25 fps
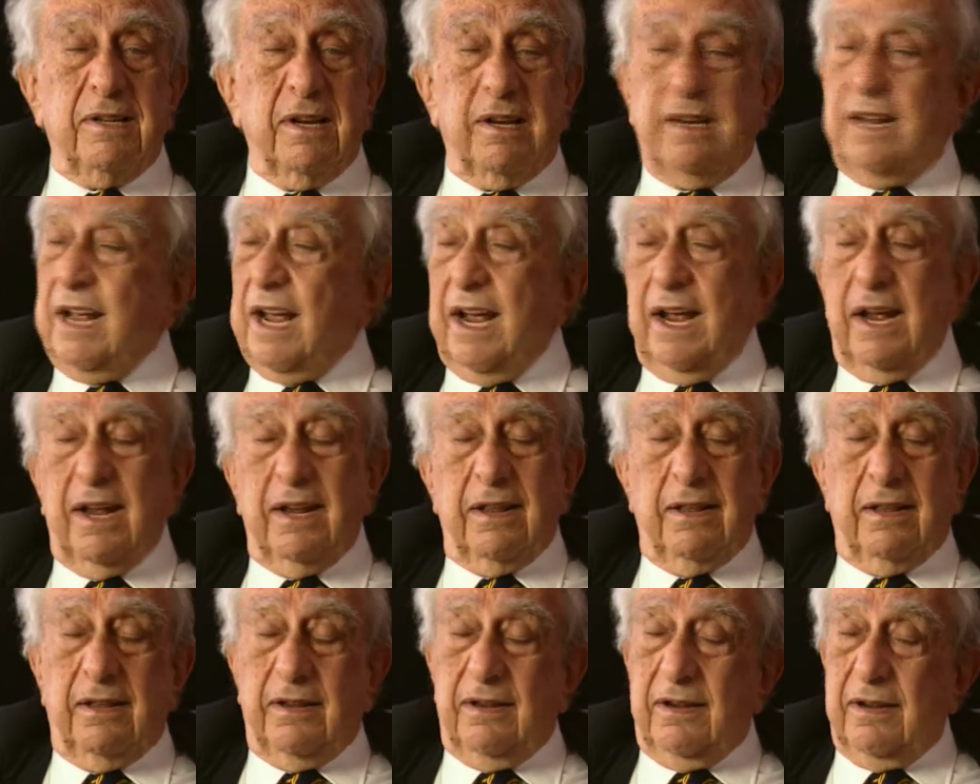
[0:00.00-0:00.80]
uh,
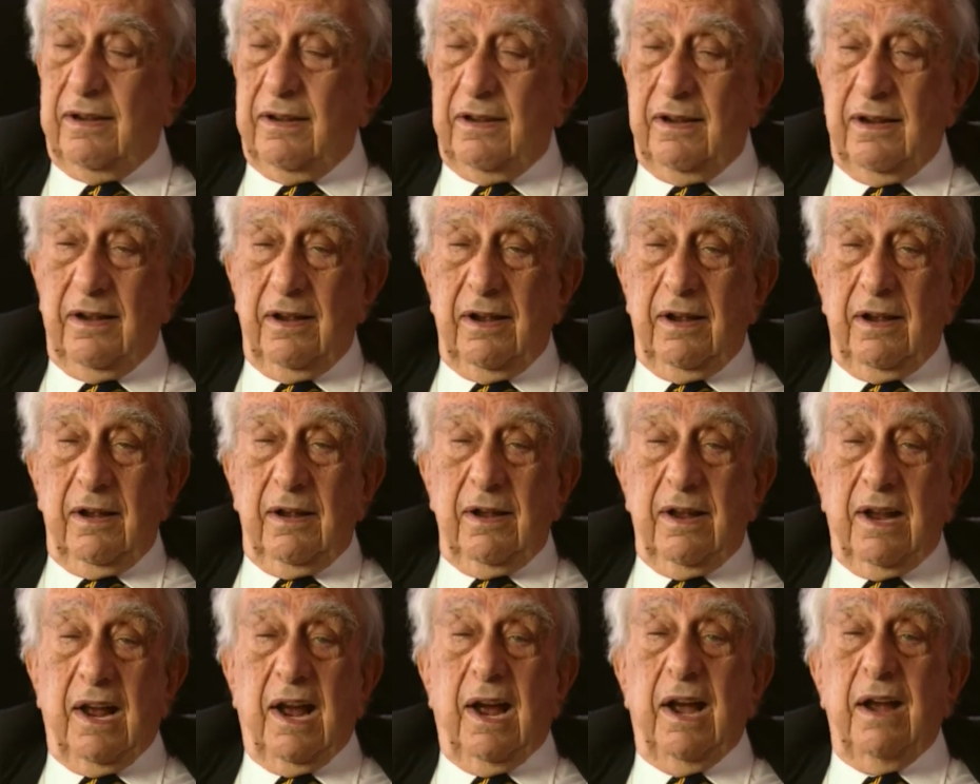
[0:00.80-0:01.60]
that
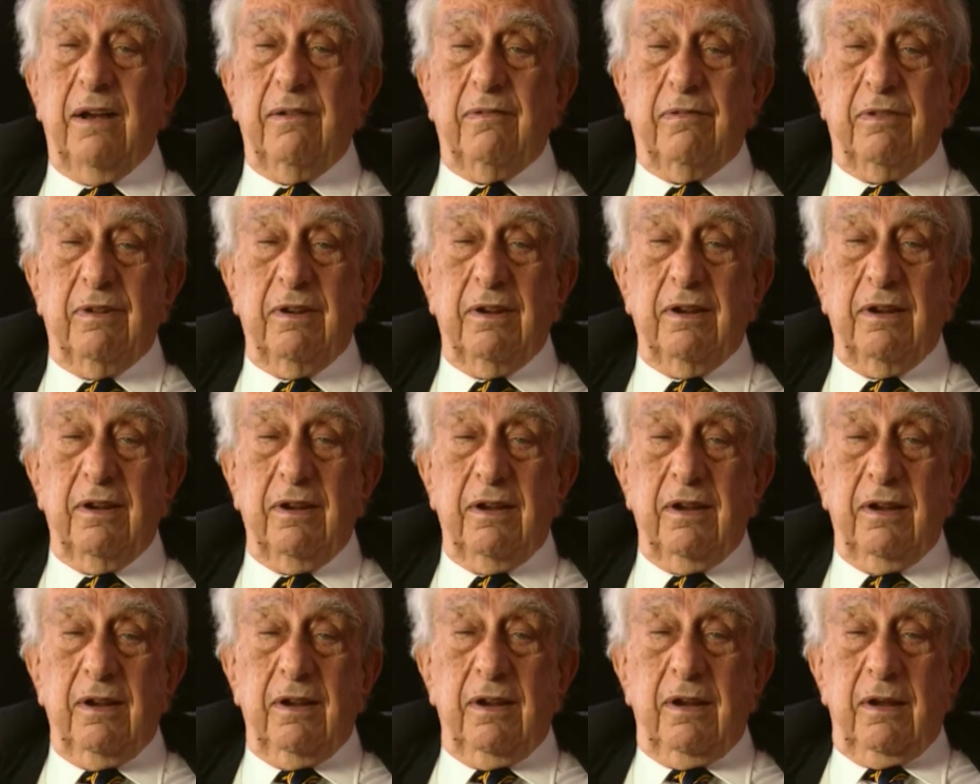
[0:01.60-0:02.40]
drive,
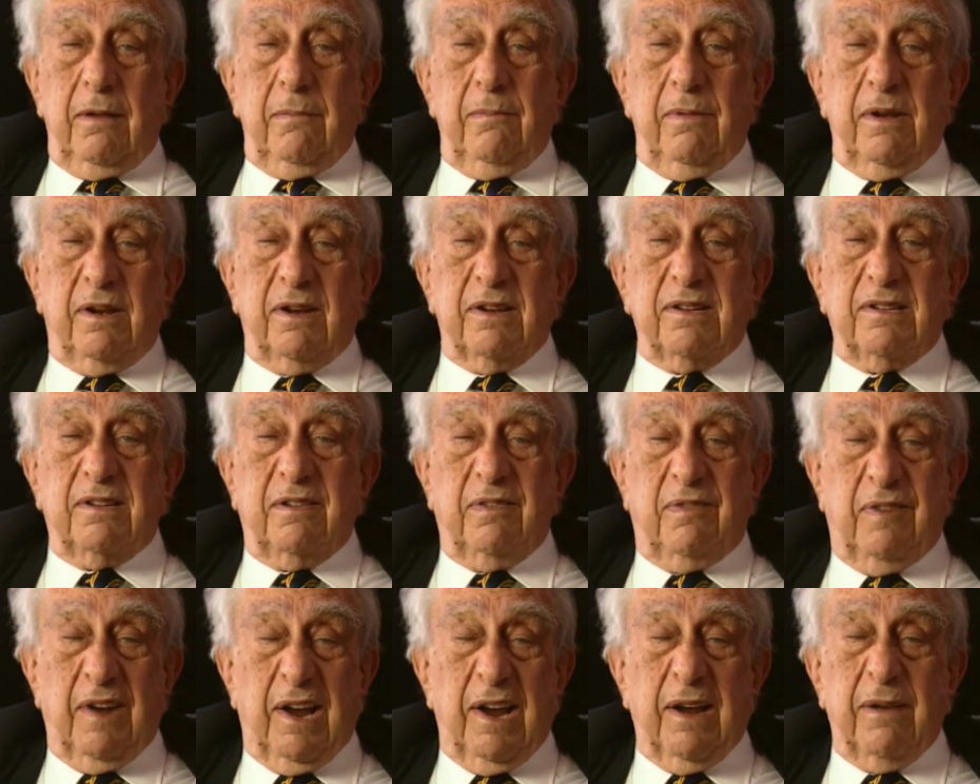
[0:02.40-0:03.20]
because
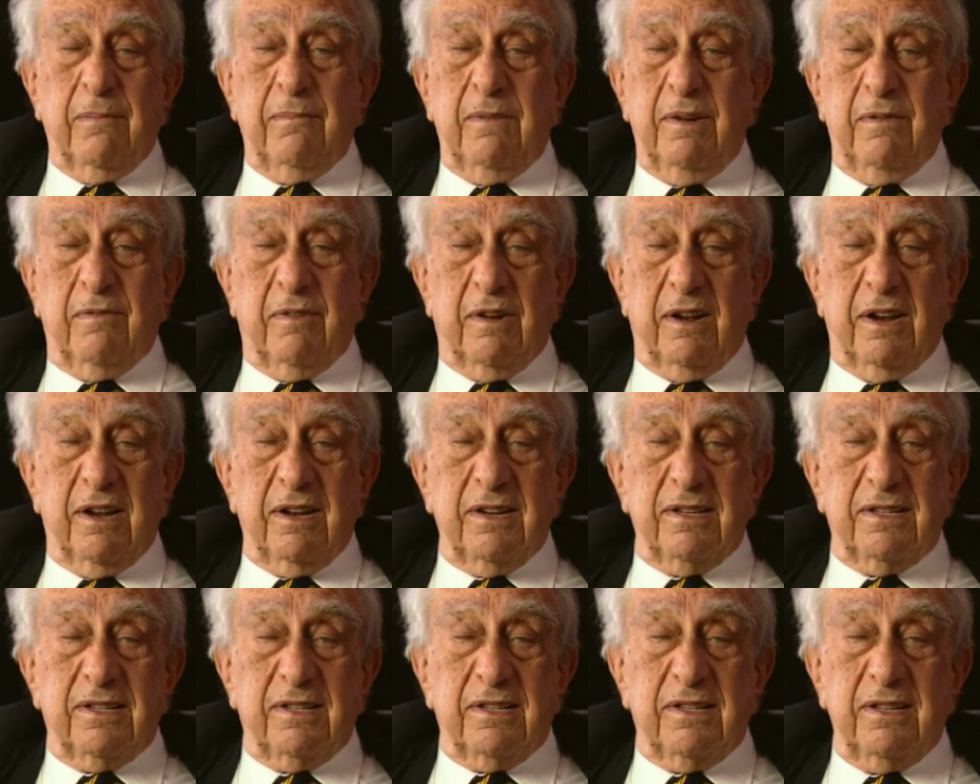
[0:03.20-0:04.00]
Fermi
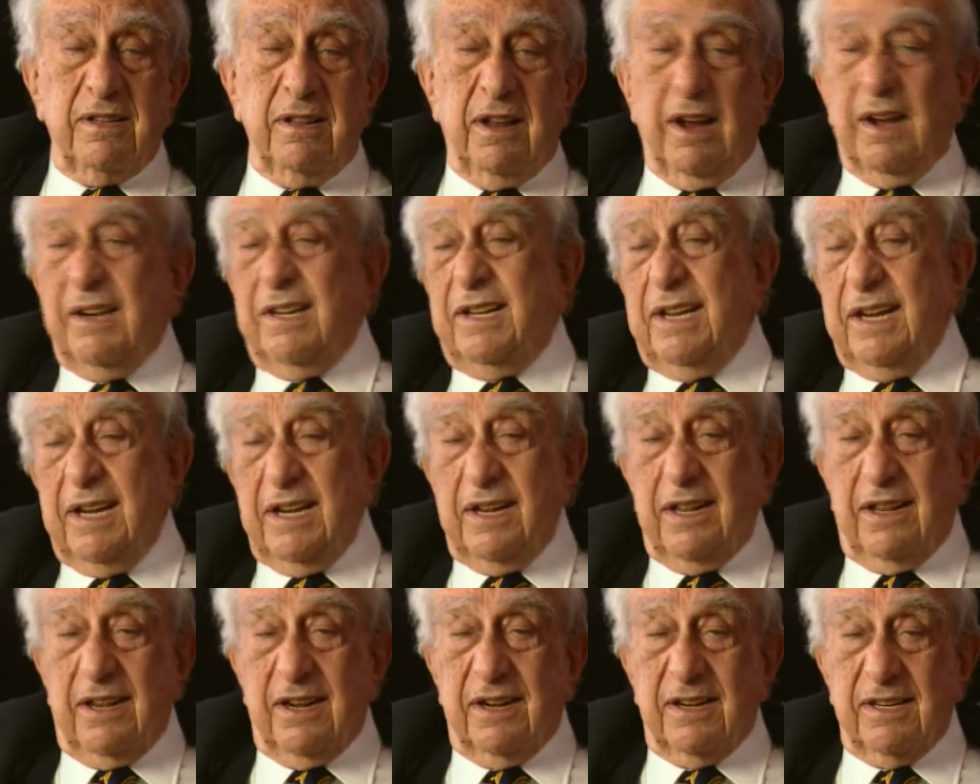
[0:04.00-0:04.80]
was not
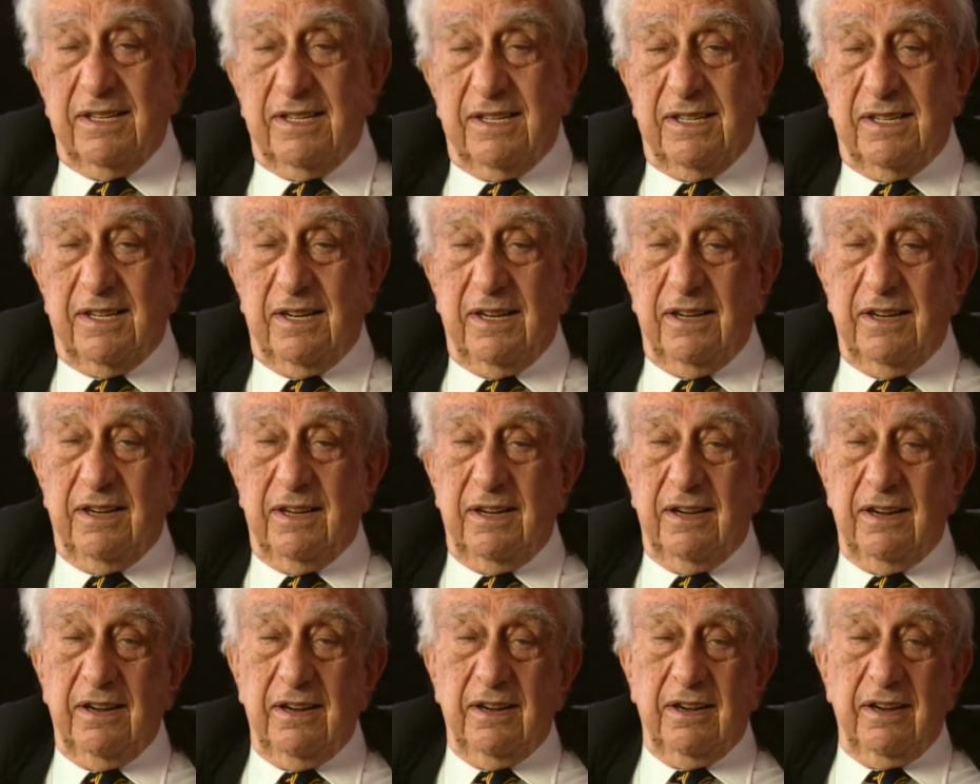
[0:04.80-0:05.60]
interested
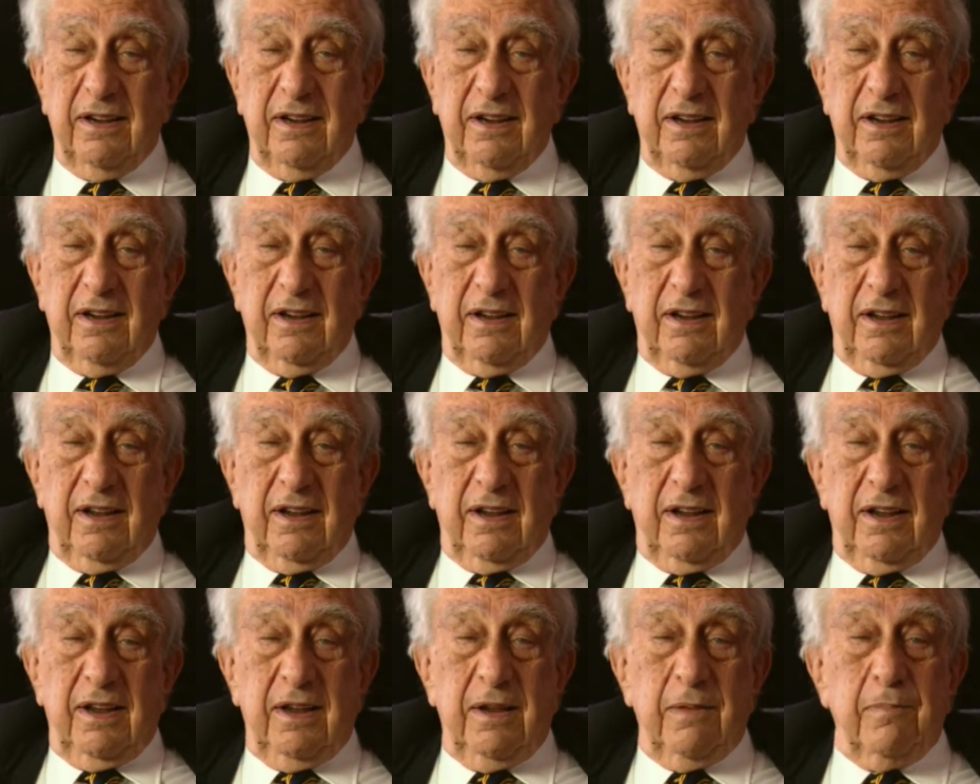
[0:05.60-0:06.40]

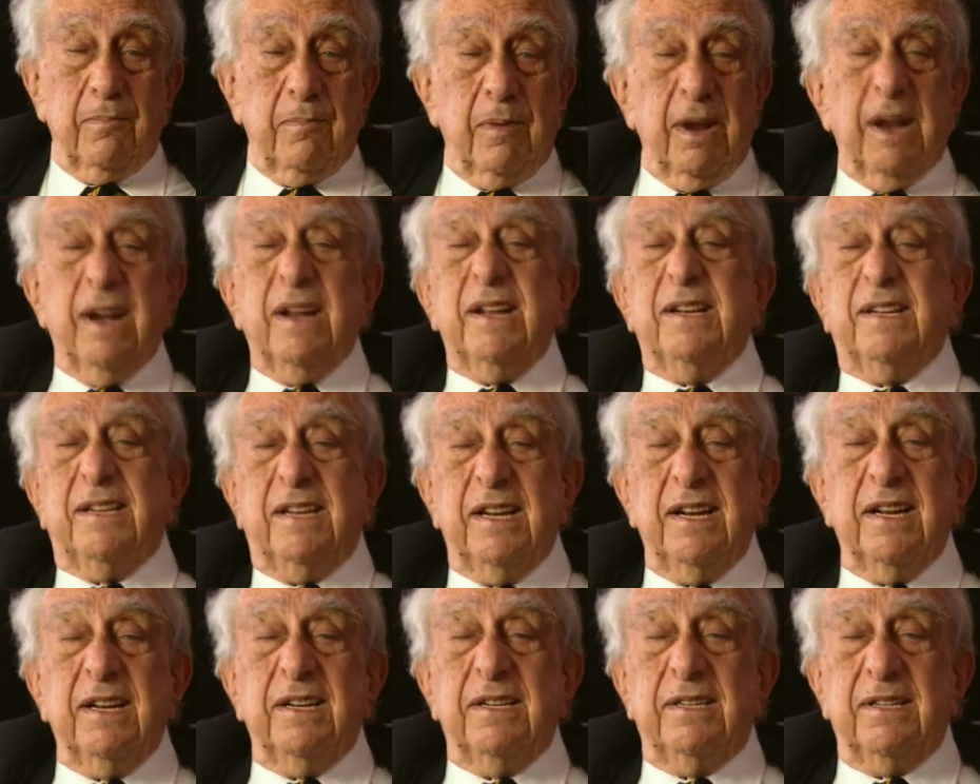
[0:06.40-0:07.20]
in many
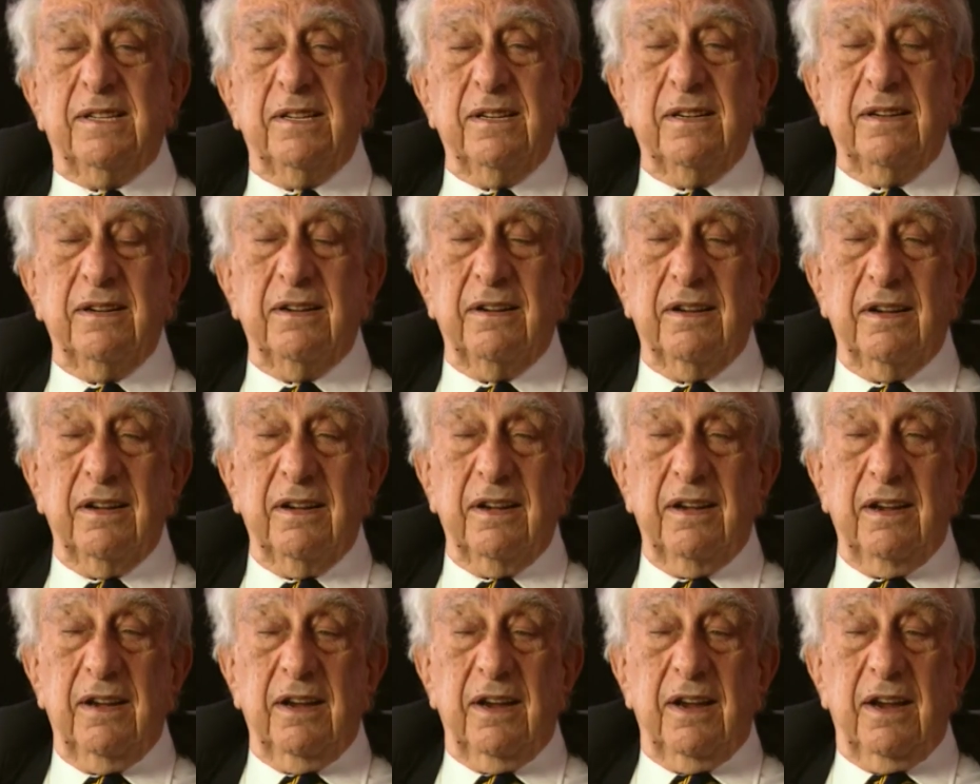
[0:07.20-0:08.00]
things.
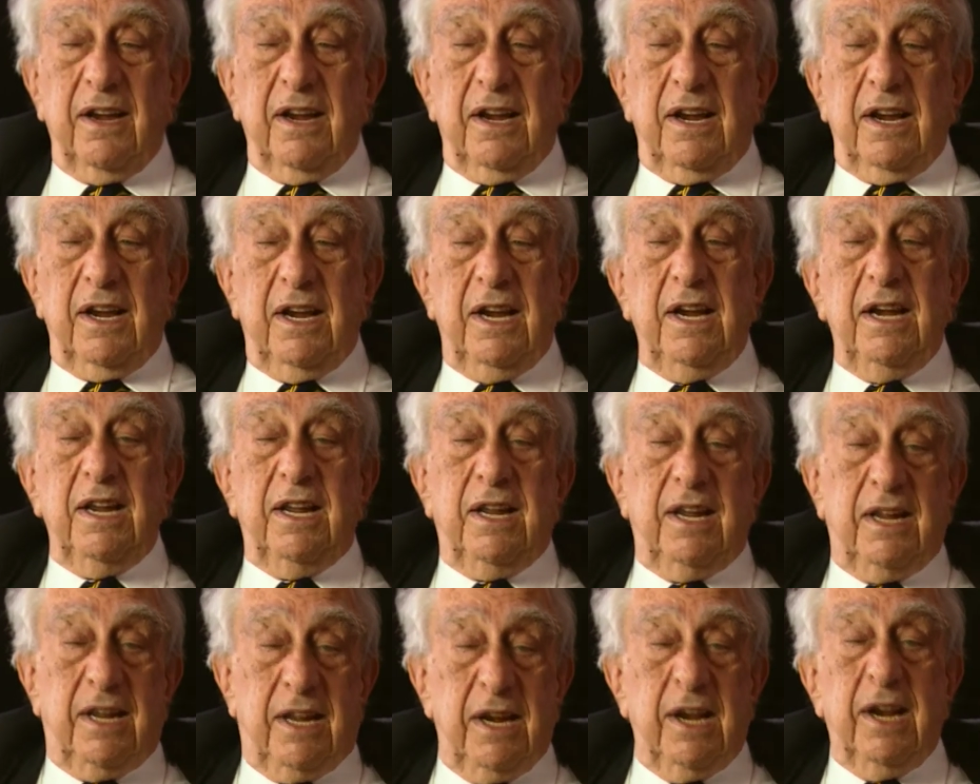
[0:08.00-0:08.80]
He
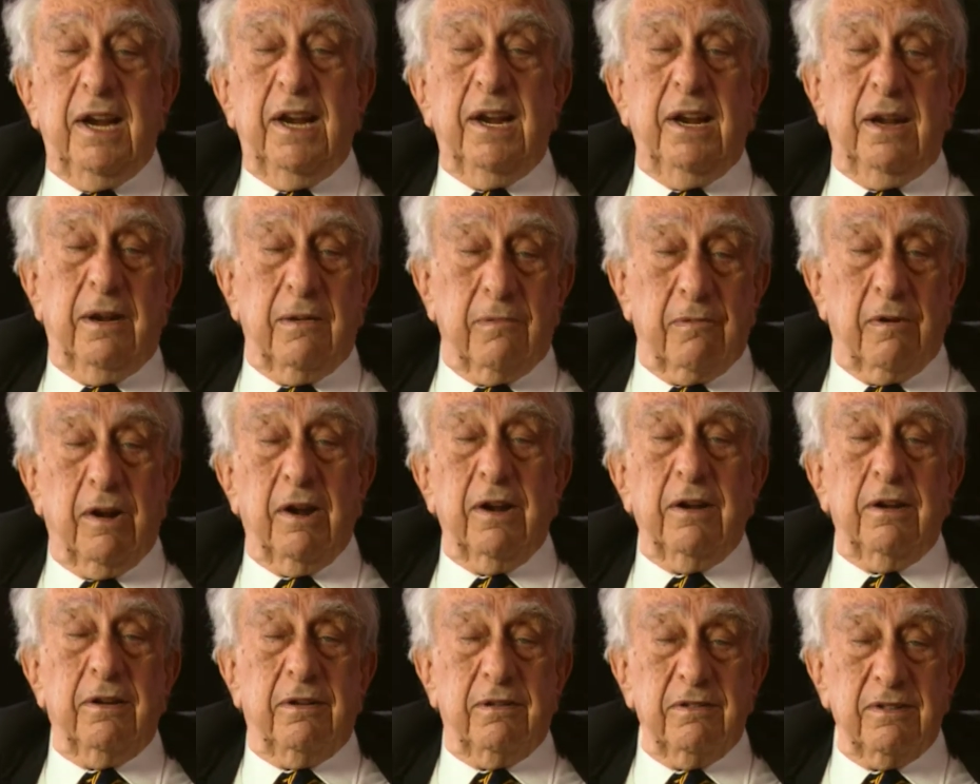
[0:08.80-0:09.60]
did
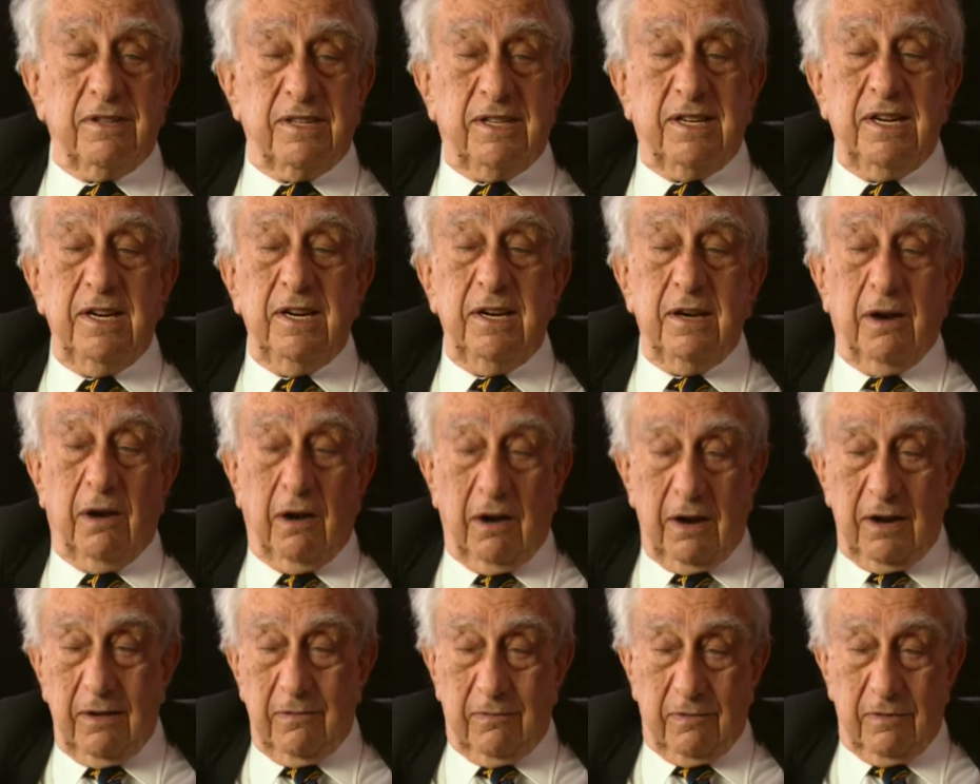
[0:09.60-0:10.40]
want to see
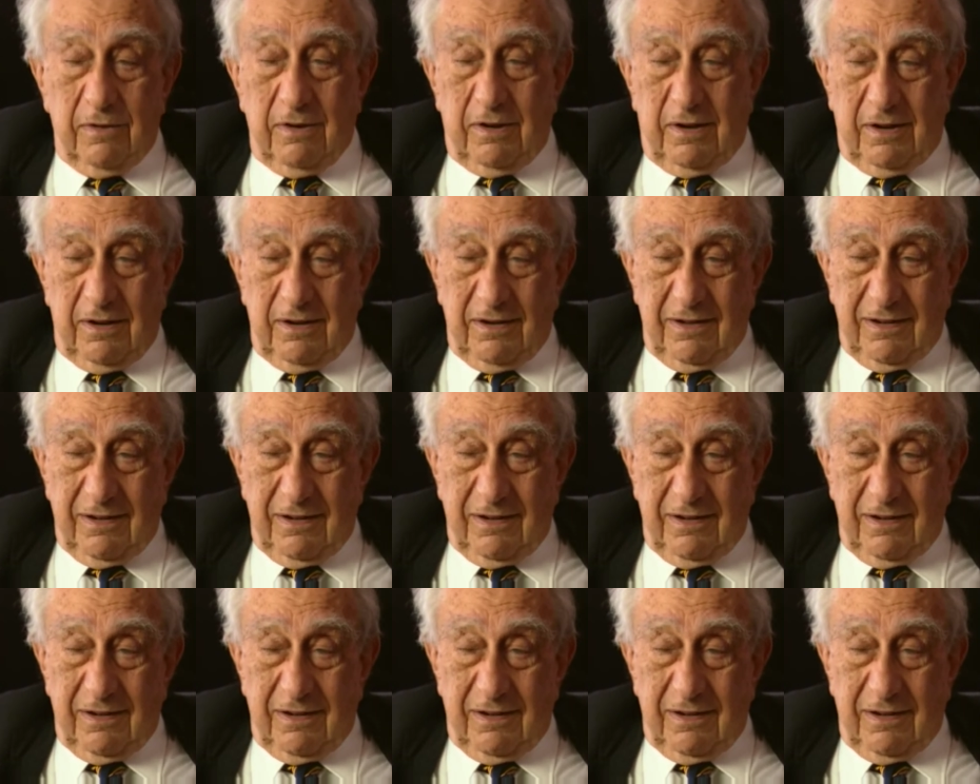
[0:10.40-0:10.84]
Hollywood.